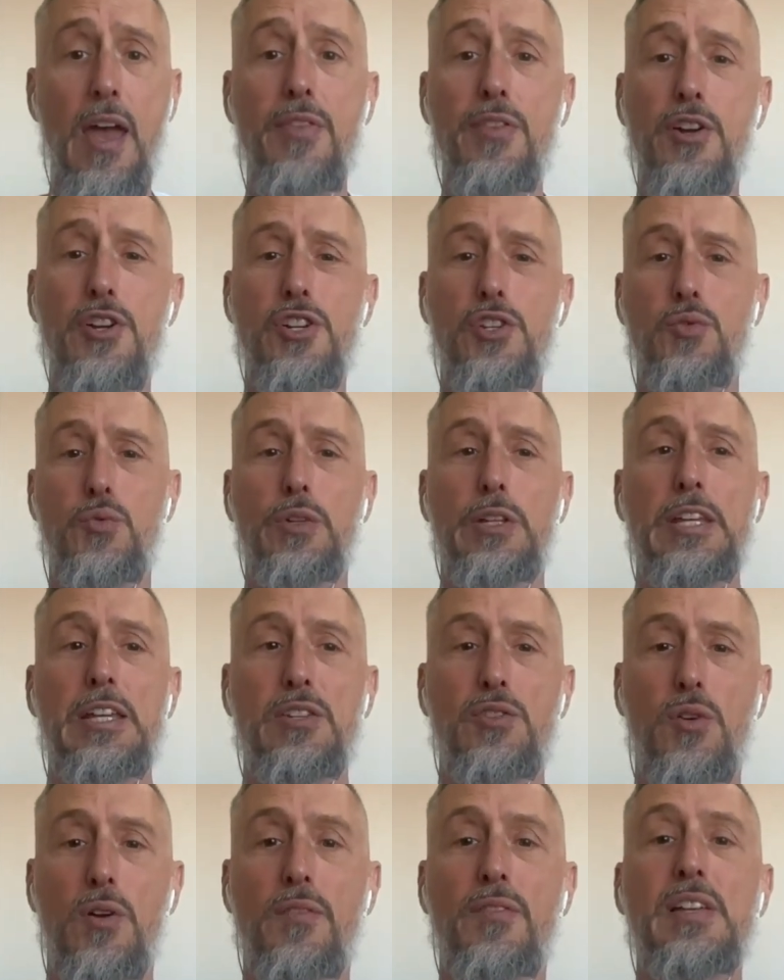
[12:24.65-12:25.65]
and they're just
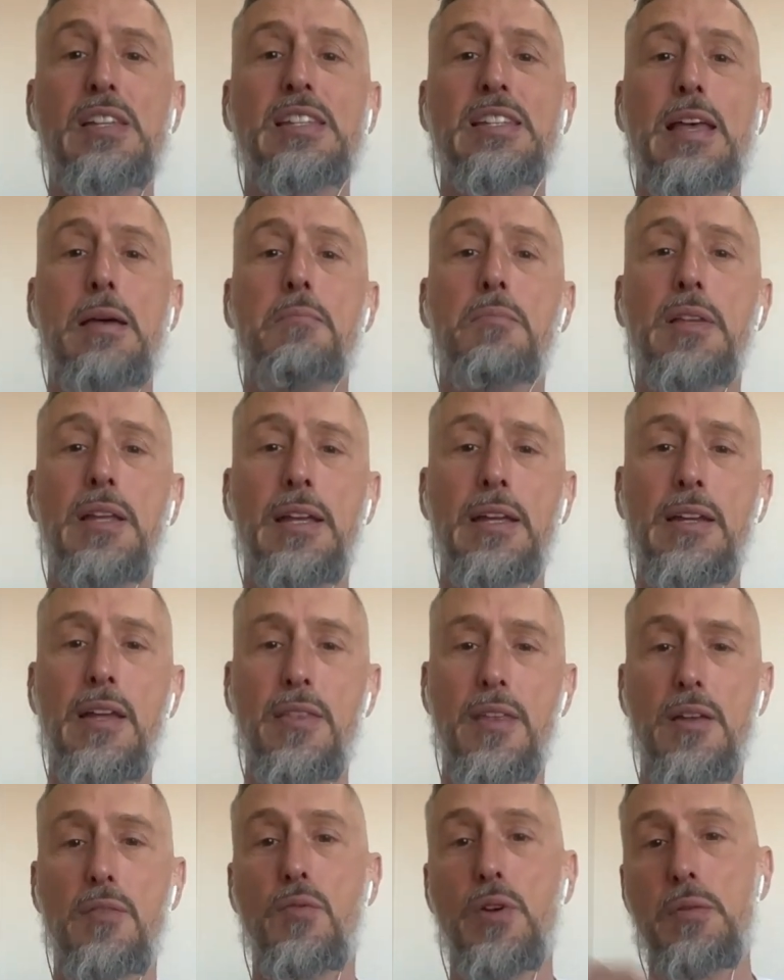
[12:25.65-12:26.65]
really sort of
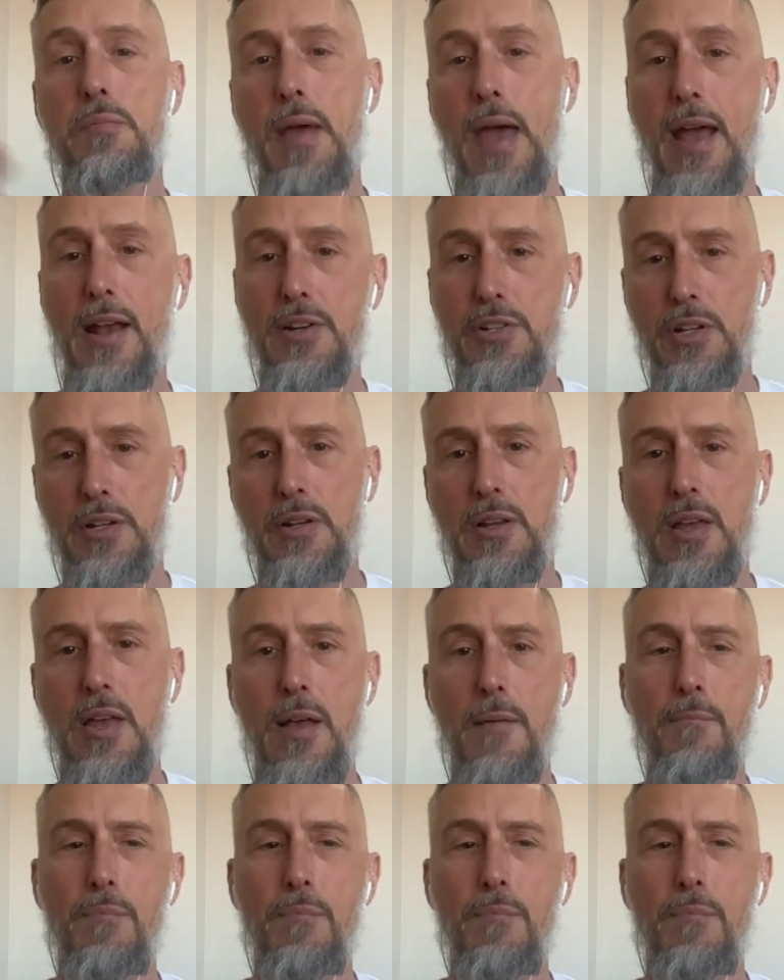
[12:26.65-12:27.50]
assembling and then repackaging.